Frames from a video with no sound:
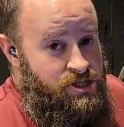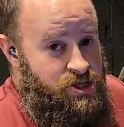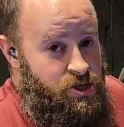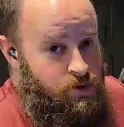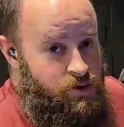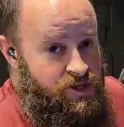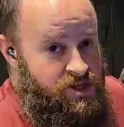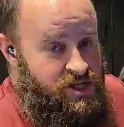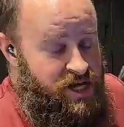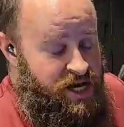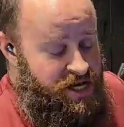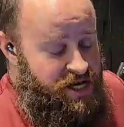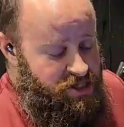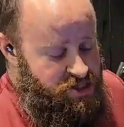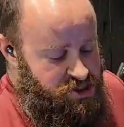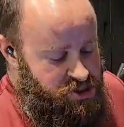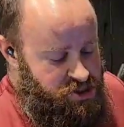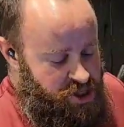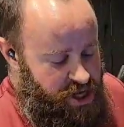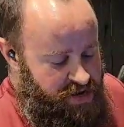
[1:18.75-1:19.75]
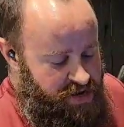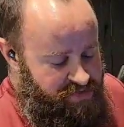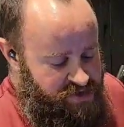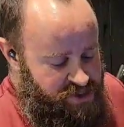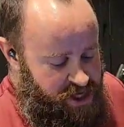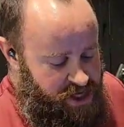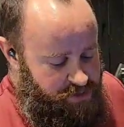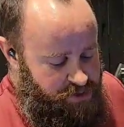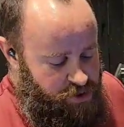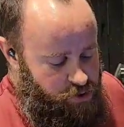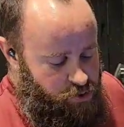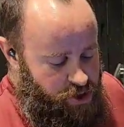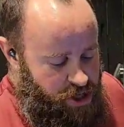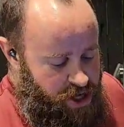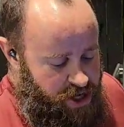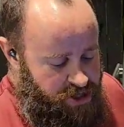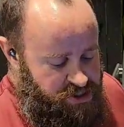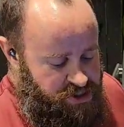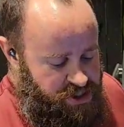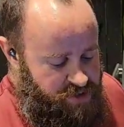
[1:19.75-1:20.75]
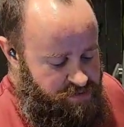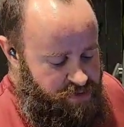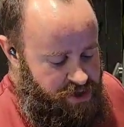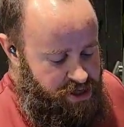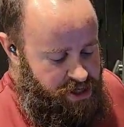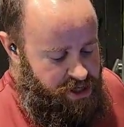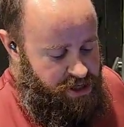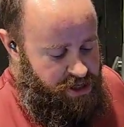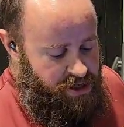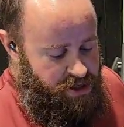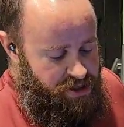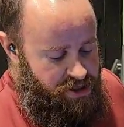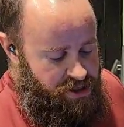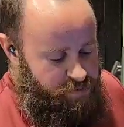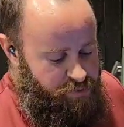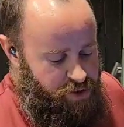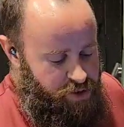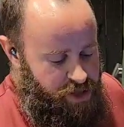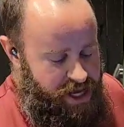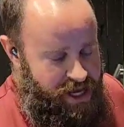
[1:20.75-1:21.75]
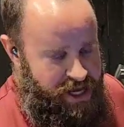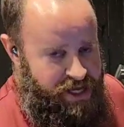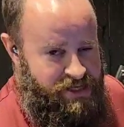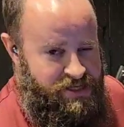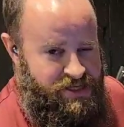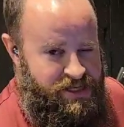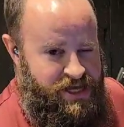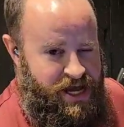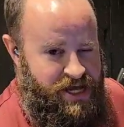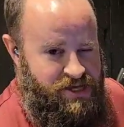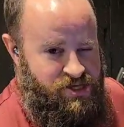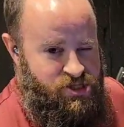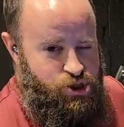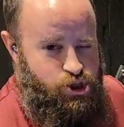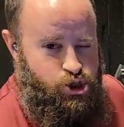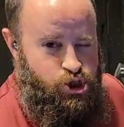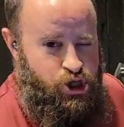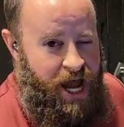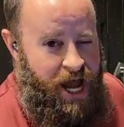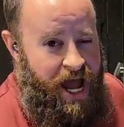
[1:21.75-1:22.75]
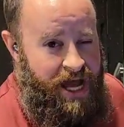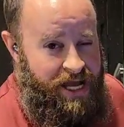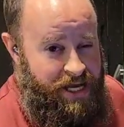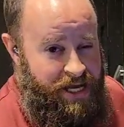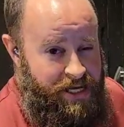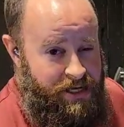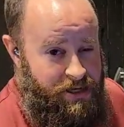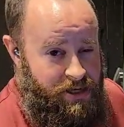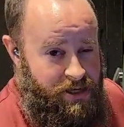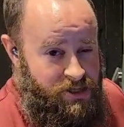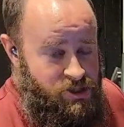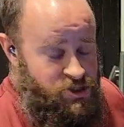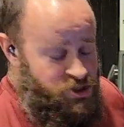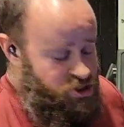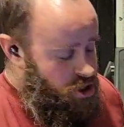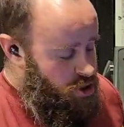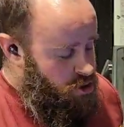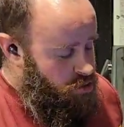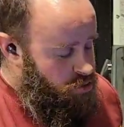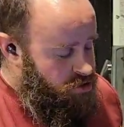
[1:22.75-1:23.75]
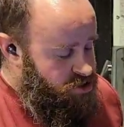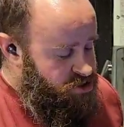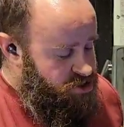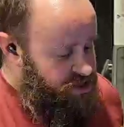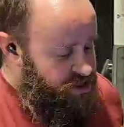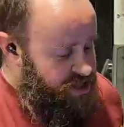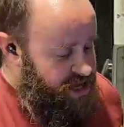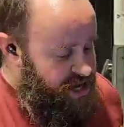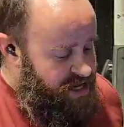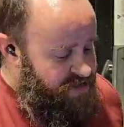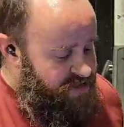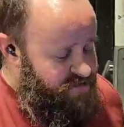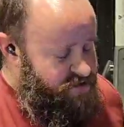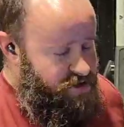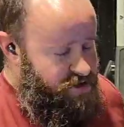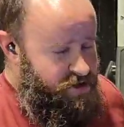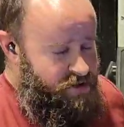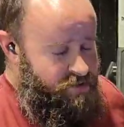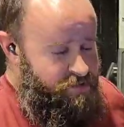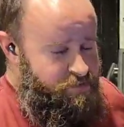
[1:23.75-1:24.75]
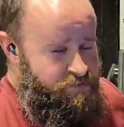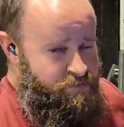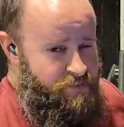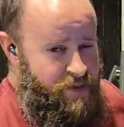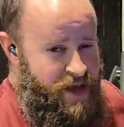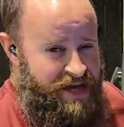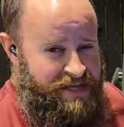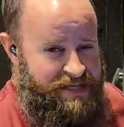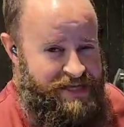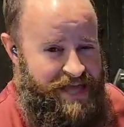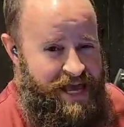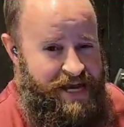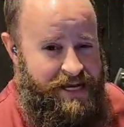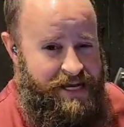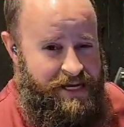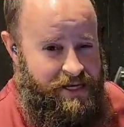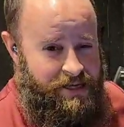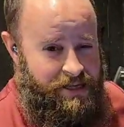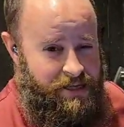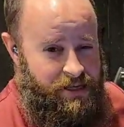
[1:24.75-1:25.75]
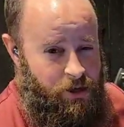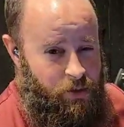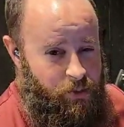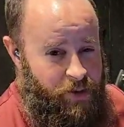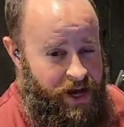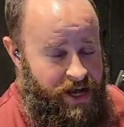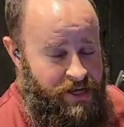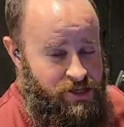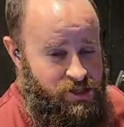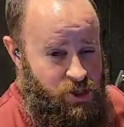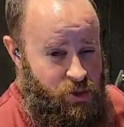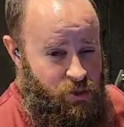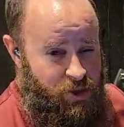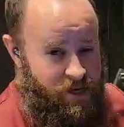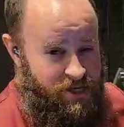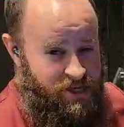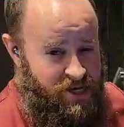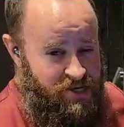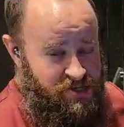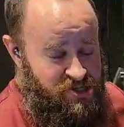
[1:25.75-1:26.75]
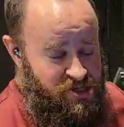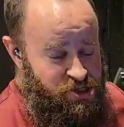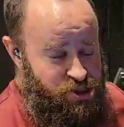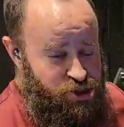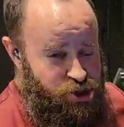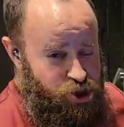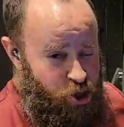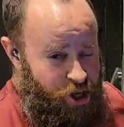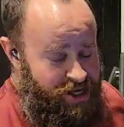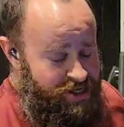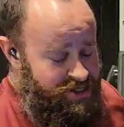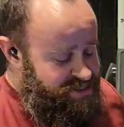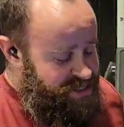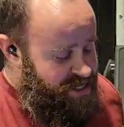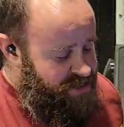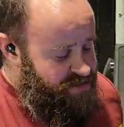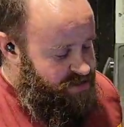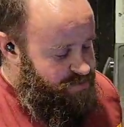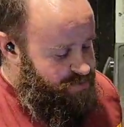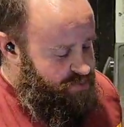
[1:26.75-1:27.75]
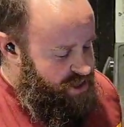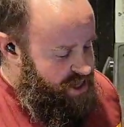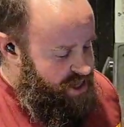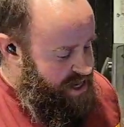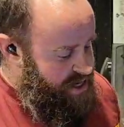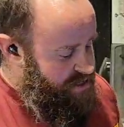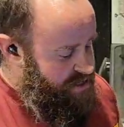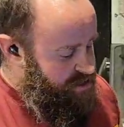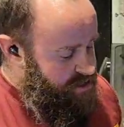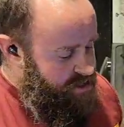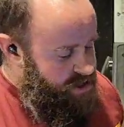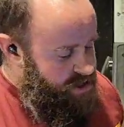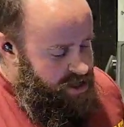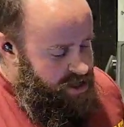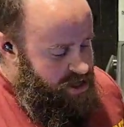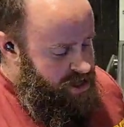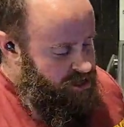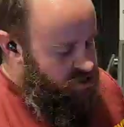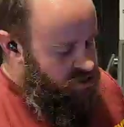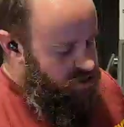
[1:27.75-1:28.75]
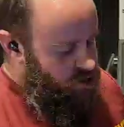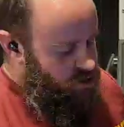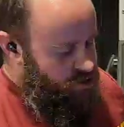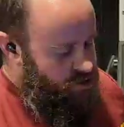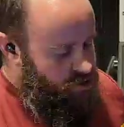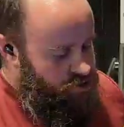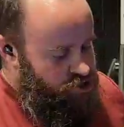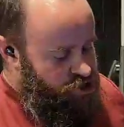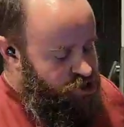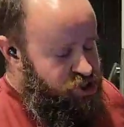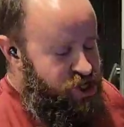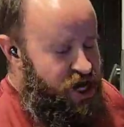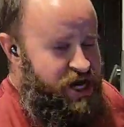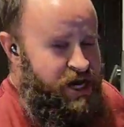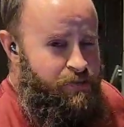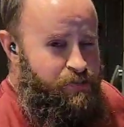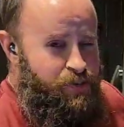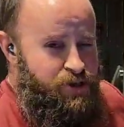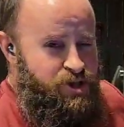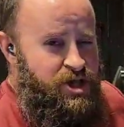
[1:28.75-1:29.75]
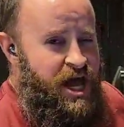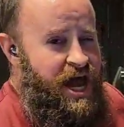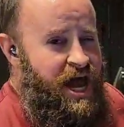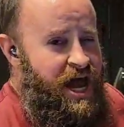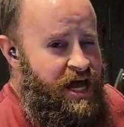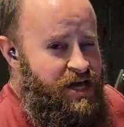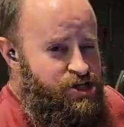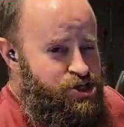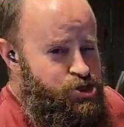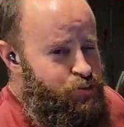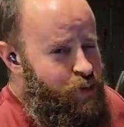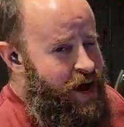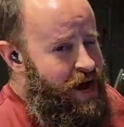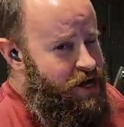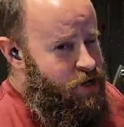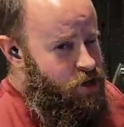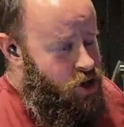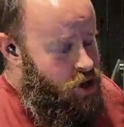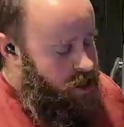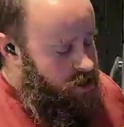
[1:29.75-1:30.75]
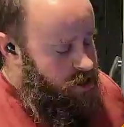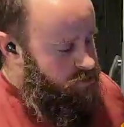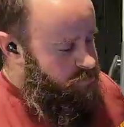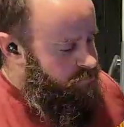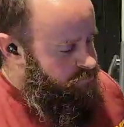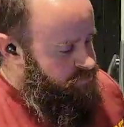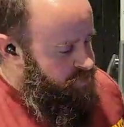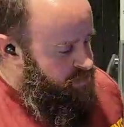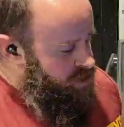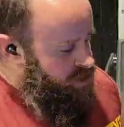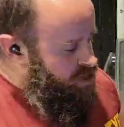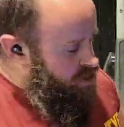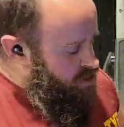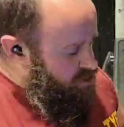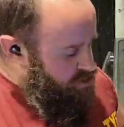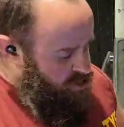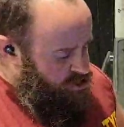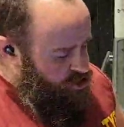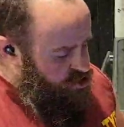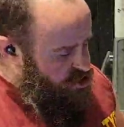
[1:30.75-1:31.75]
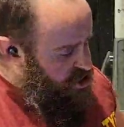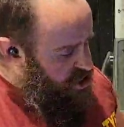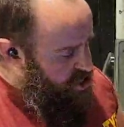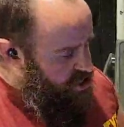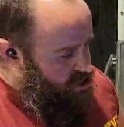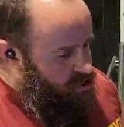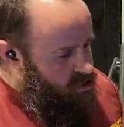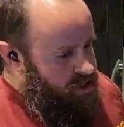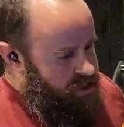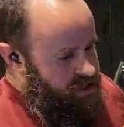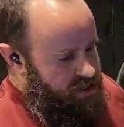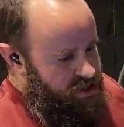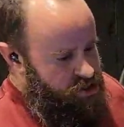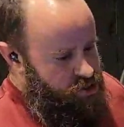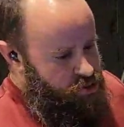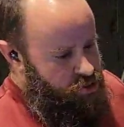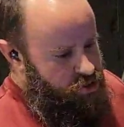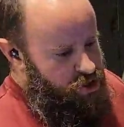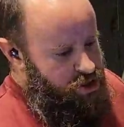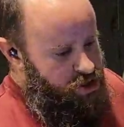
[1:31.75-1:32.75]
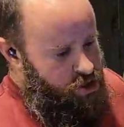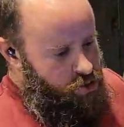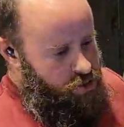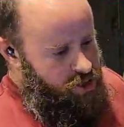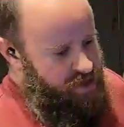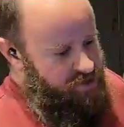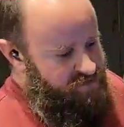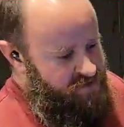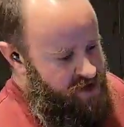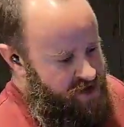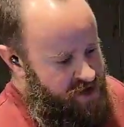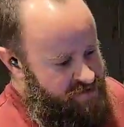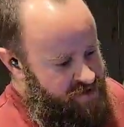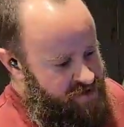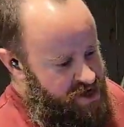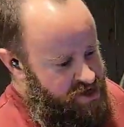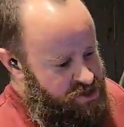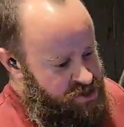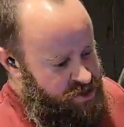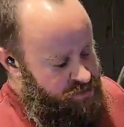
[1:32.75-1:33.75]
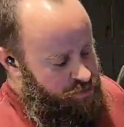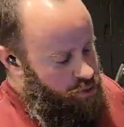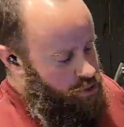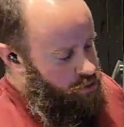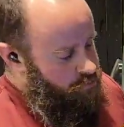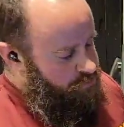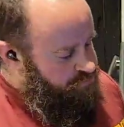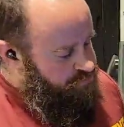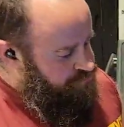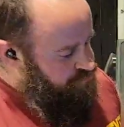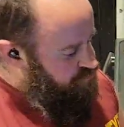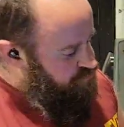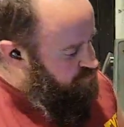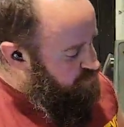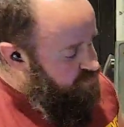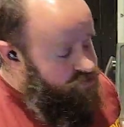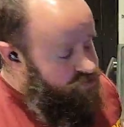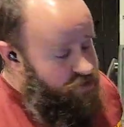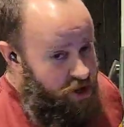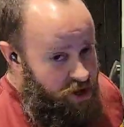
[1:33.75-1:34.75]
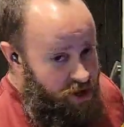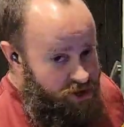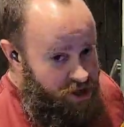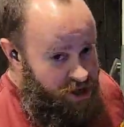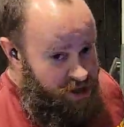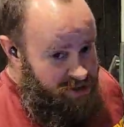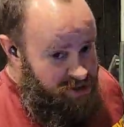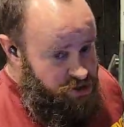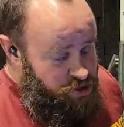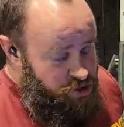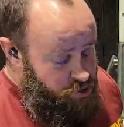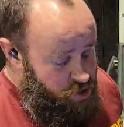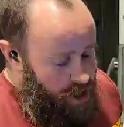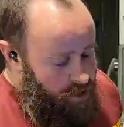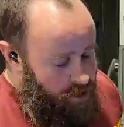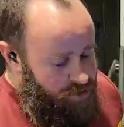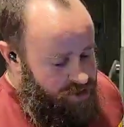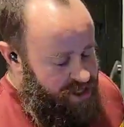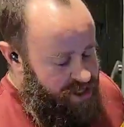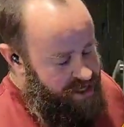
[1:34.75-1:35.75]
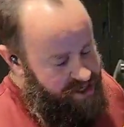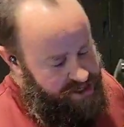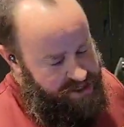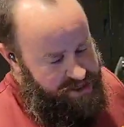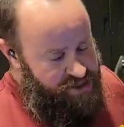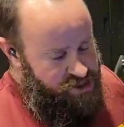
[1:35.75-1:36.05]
So it takes, every time you cut something, the blade gets jagged. And so it's kind of a magnetic a little bit. And so what it does is it straightens out the blade. And so it'll just kind of put the edge back on. So you just kind of go like this really quick. Very, very simple. Nothing too complicated.